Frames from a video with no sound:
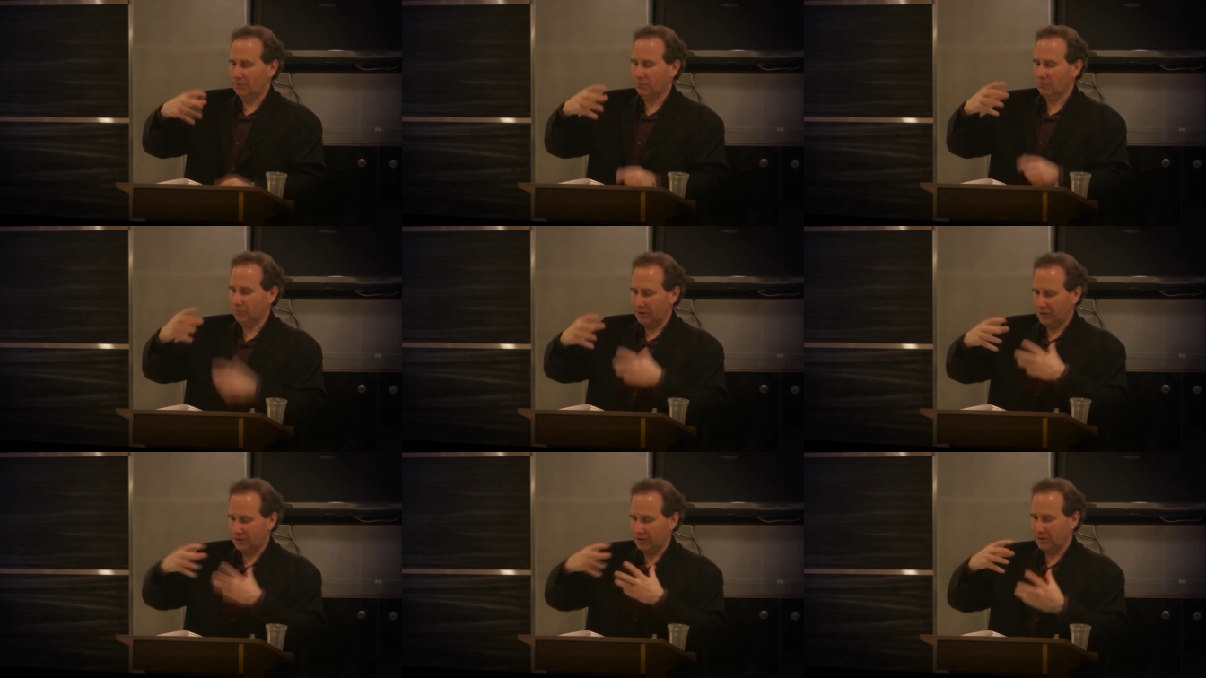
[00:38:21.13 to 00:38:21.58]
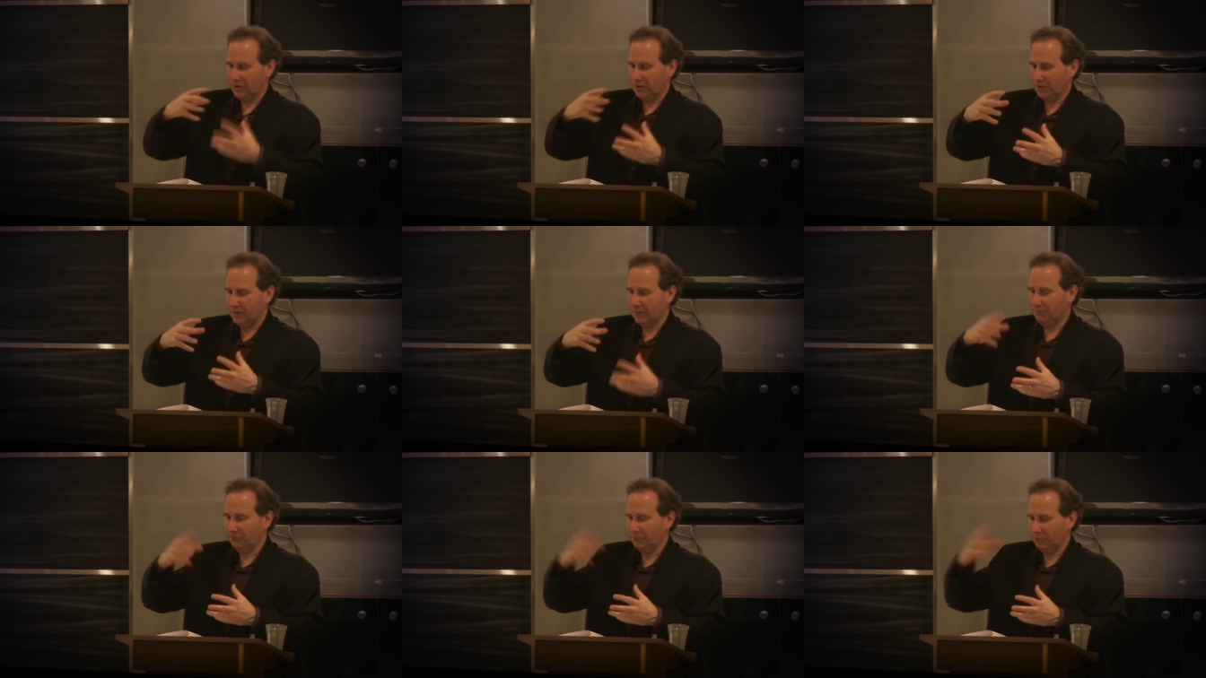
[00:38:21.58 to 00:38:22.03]
when,
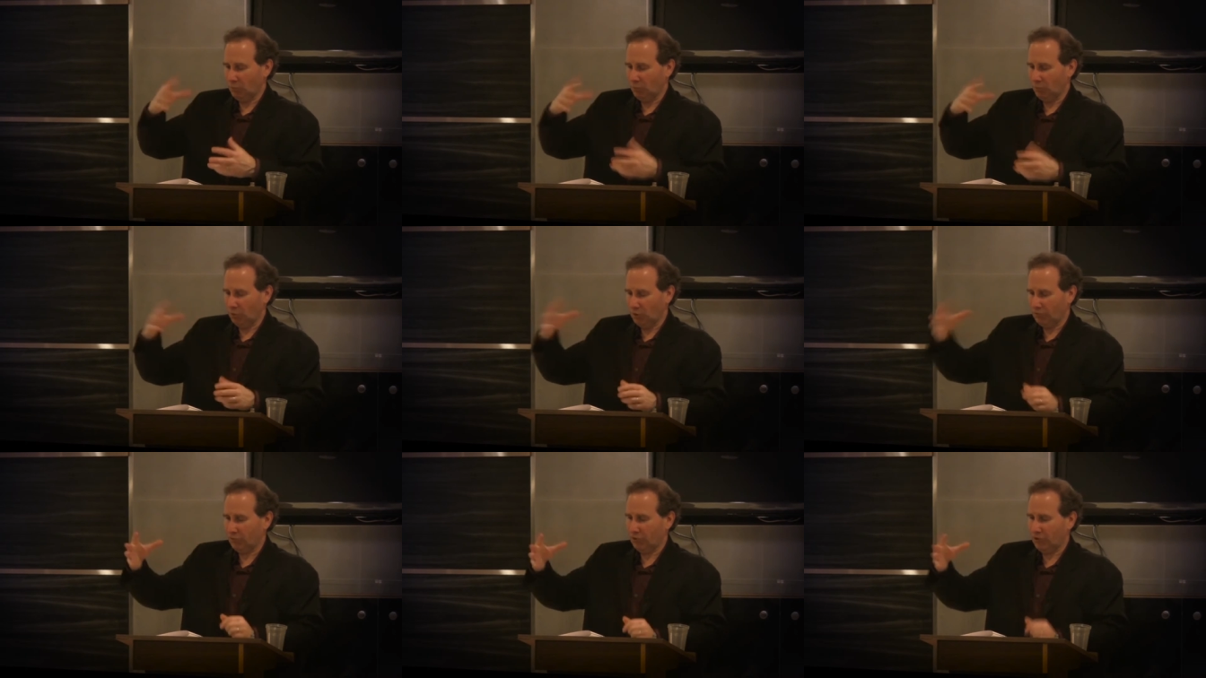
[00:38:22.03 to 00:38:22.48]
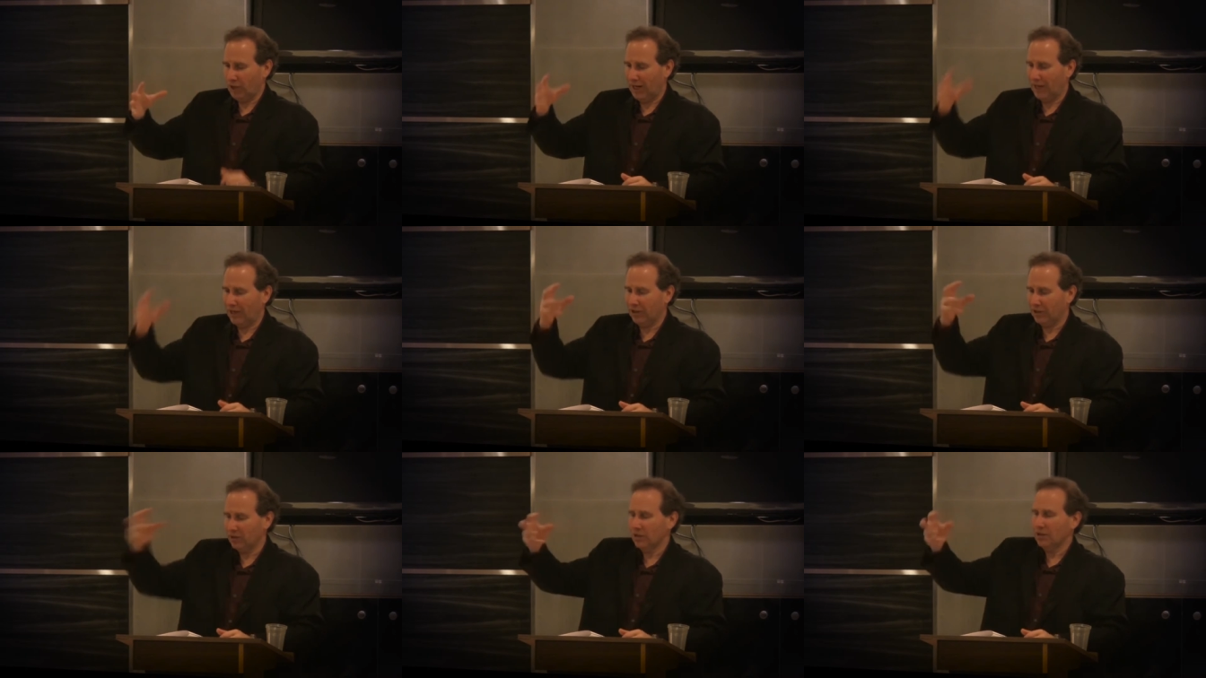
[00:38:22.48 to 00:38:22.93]
if it work for
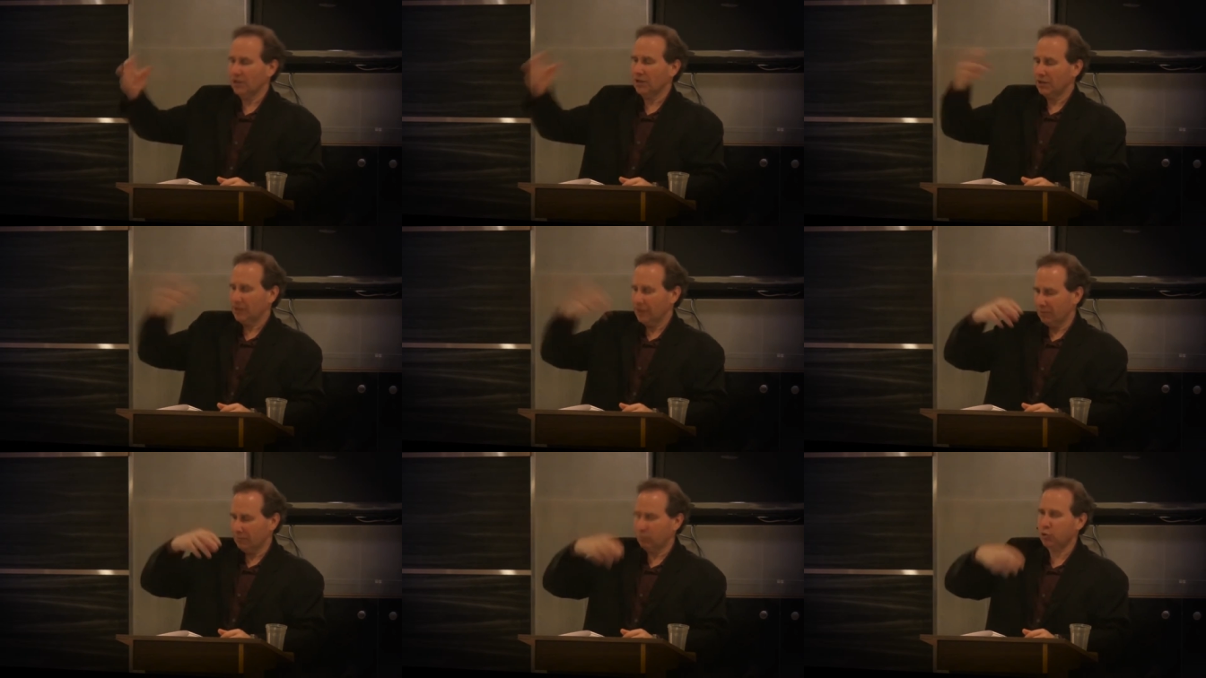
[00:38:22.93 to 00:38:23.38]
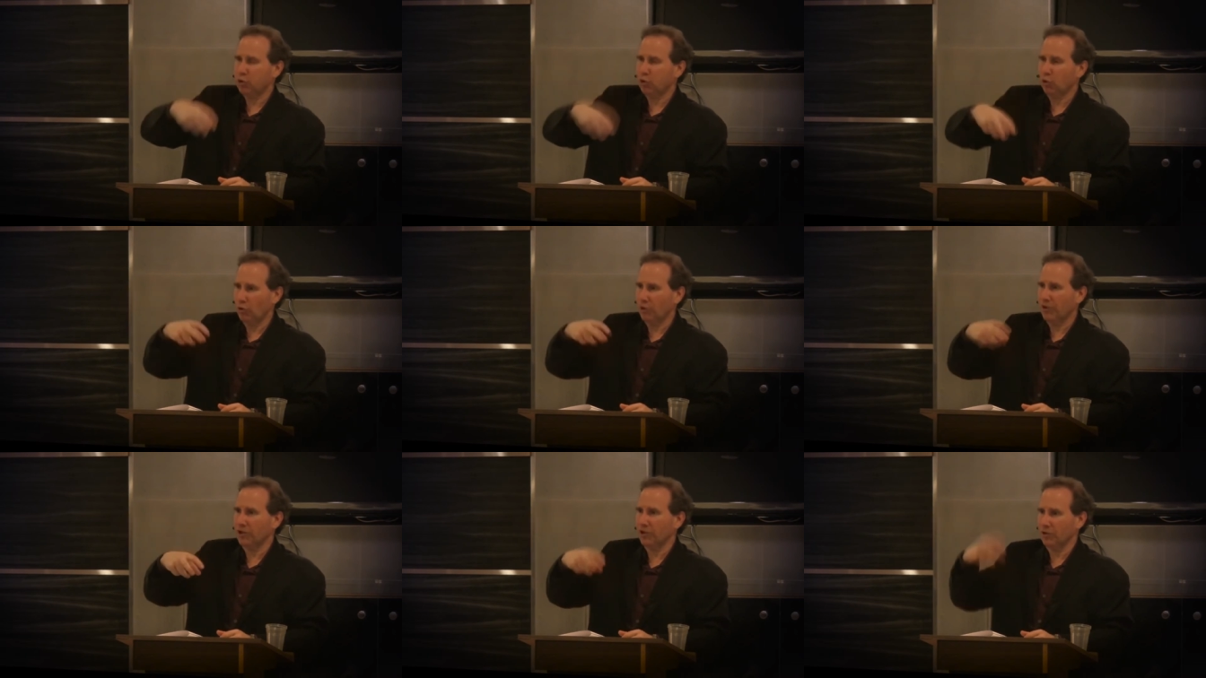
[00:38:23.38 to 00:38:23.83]
hire, the
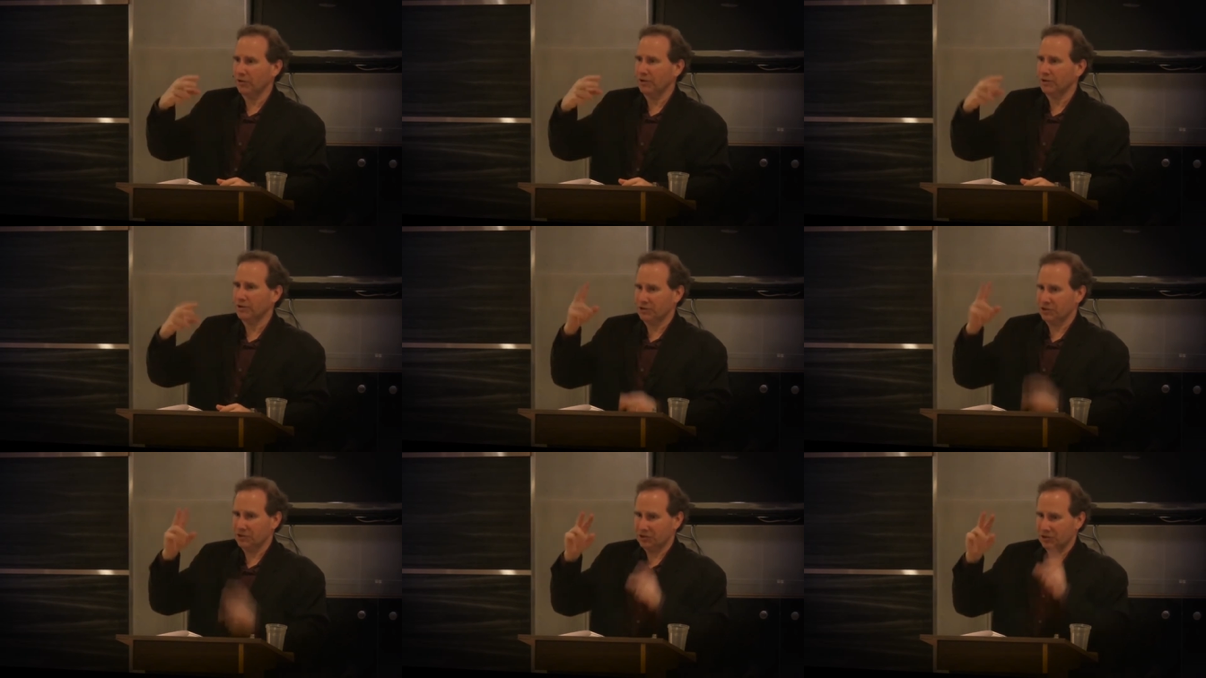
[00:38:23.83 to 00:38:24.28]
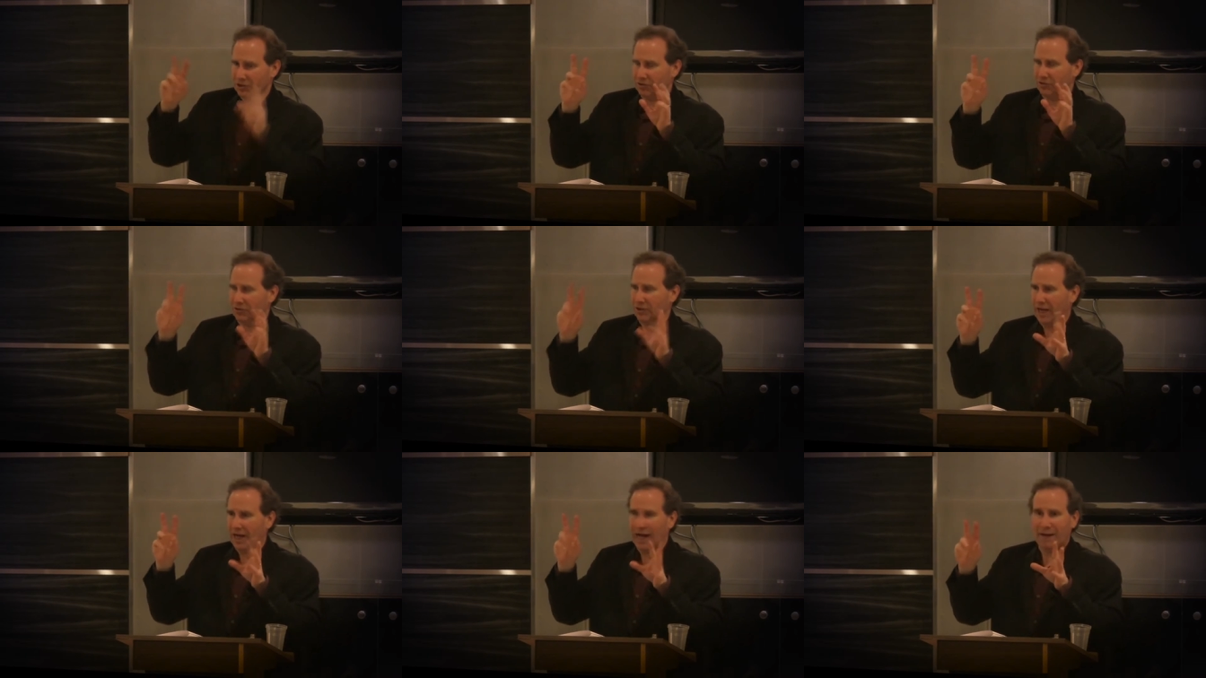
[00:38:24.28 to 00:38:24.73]
employer is
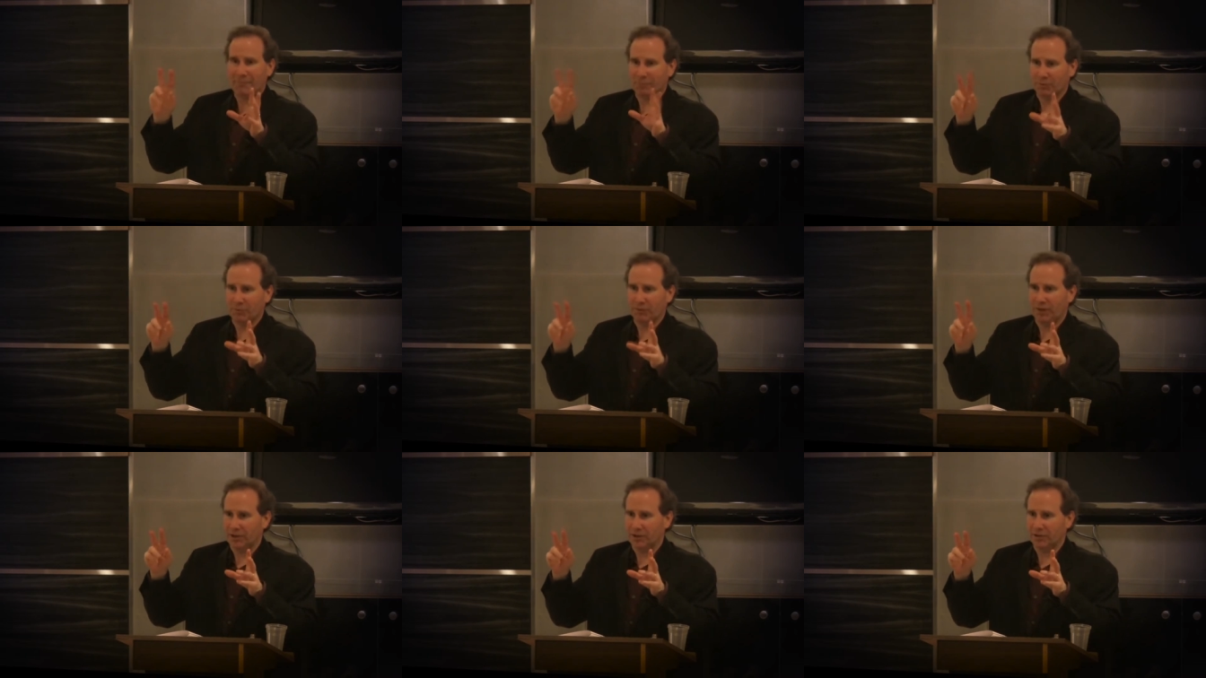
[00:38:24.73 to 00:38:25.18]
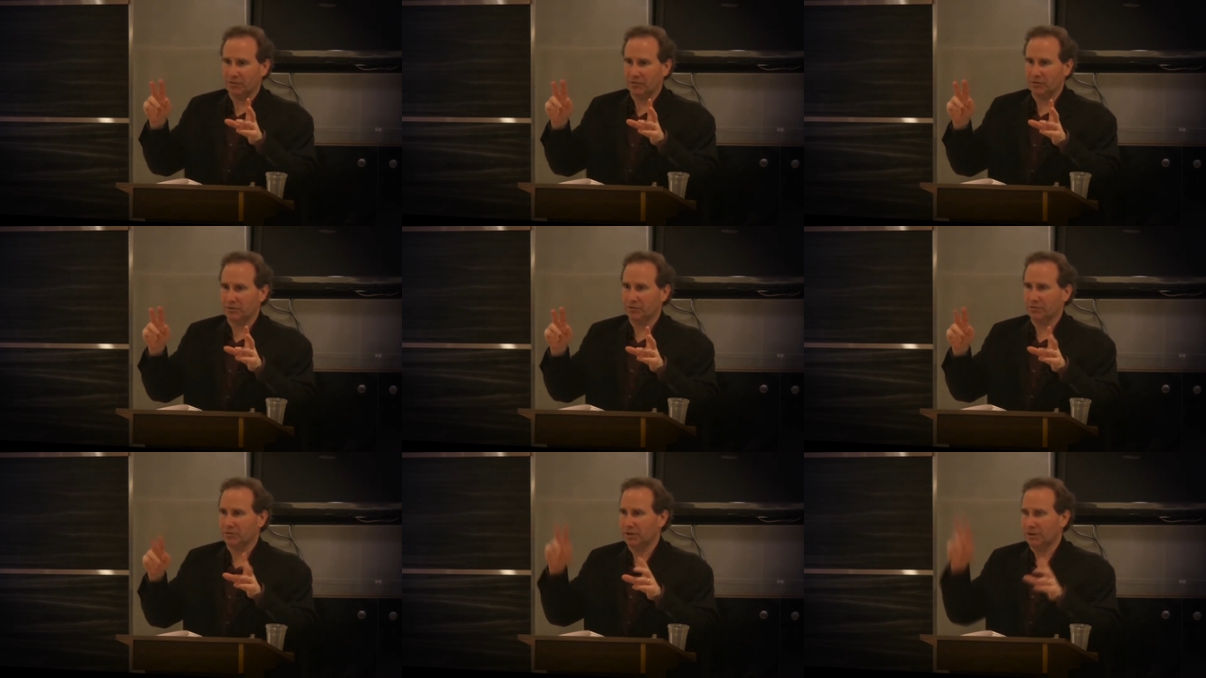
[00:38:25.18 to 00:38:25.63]
considered the copyright owner.